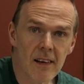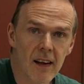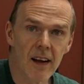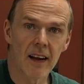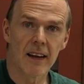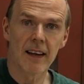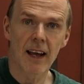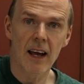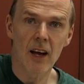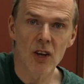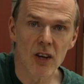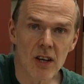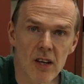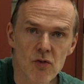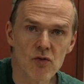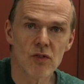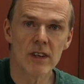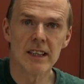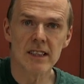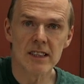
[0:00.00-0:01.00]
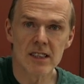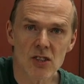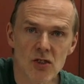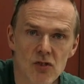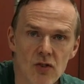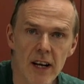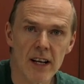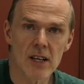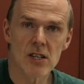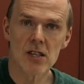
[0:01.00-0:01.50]
Okay, now you can really
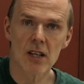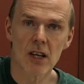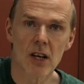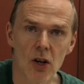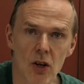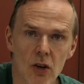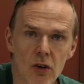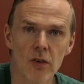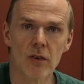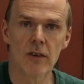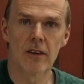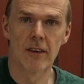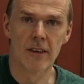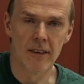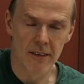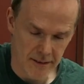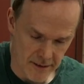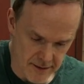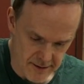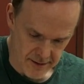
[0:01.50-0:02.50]
stretch the gluten.